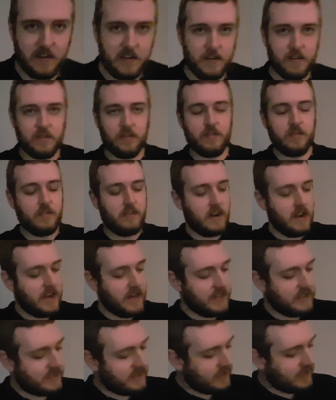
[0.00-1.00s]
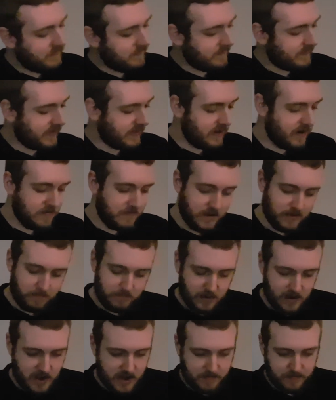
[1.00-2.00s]
All right. Got my
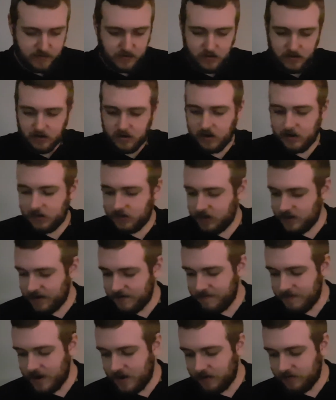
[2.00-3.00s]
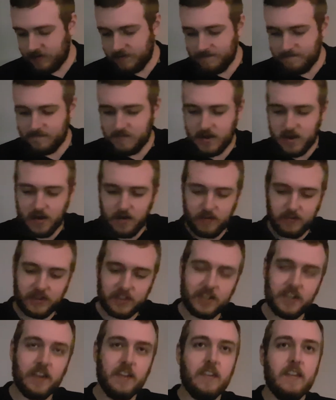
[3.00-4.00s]
popcorn, got my
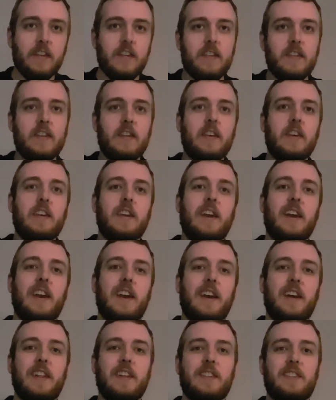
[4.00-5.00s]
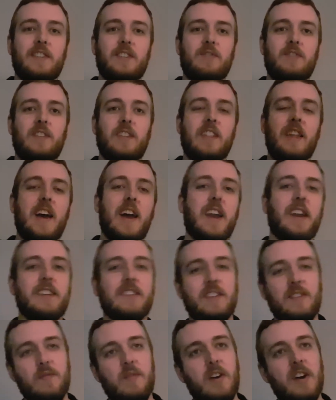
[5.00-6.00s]
remote. Let's just relax
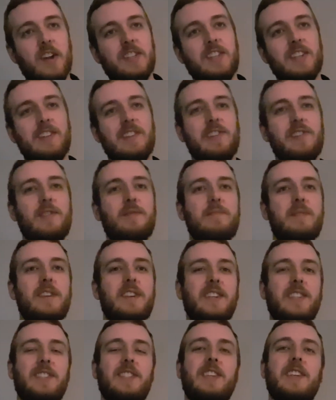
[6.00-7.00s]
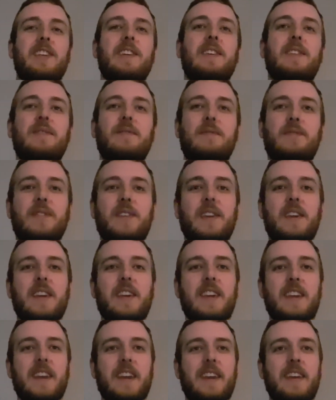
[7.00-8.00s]
and watch a little bit of
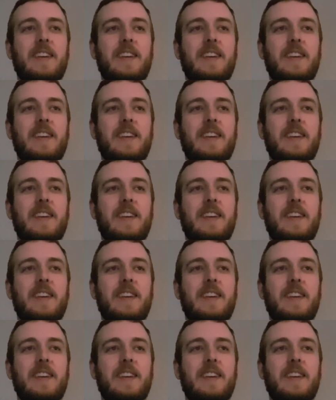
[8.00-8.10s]
TV.